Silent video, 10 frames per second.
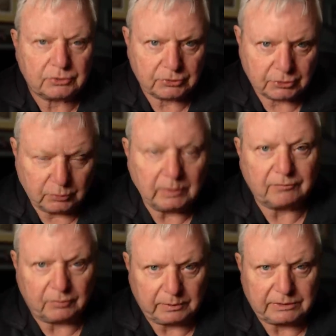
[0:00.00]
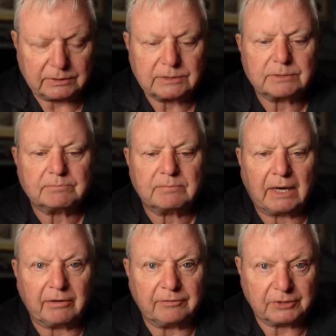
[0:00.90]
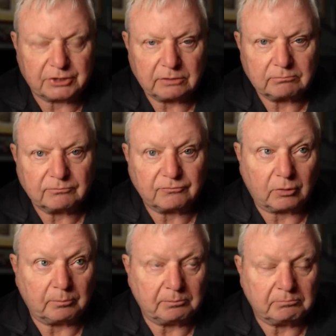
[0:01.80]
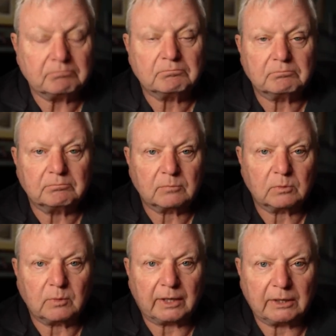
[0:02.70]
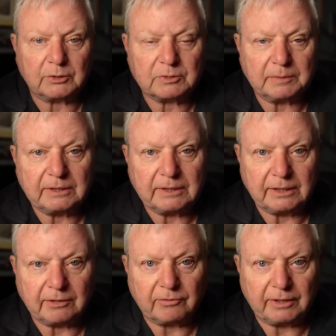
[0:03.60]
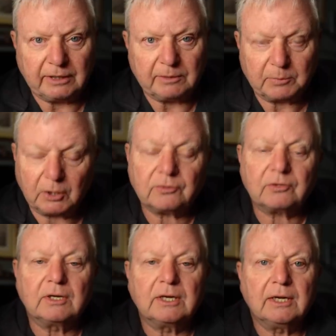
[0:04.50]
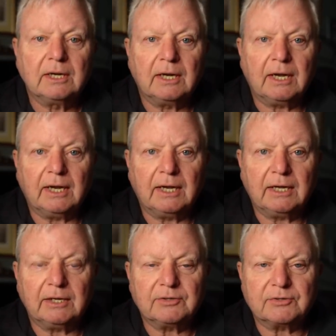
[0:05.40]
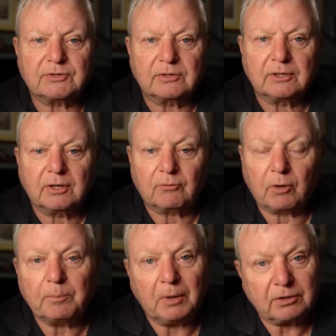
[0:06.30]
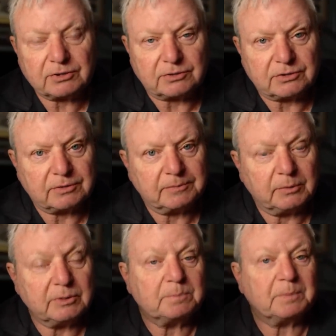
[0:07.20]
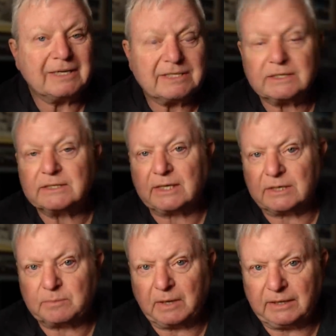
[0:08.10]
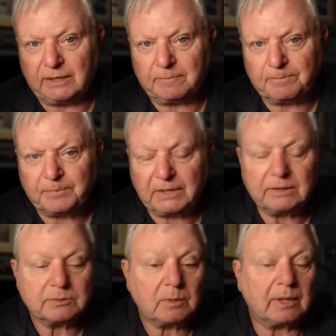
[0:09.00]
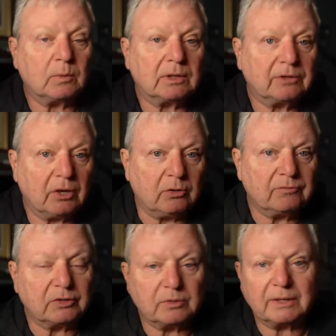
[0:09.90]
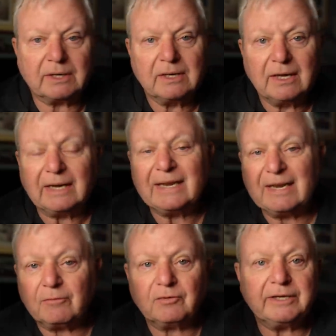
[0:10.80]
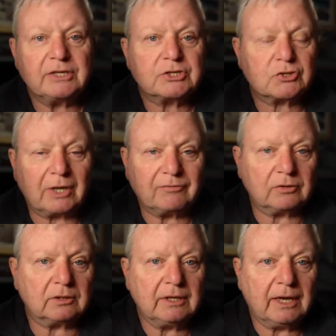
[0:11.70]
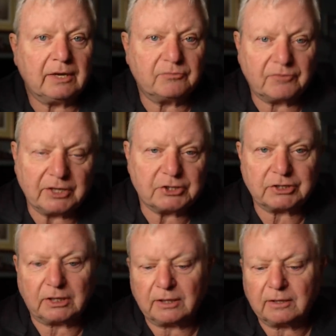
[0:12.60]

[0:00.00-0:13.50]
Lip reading: two influencers, Harry Fisher from quite close to me here in Perth, and Rob Parsons, who is based in Tasmania and is quite well known for doing lovely travel adventure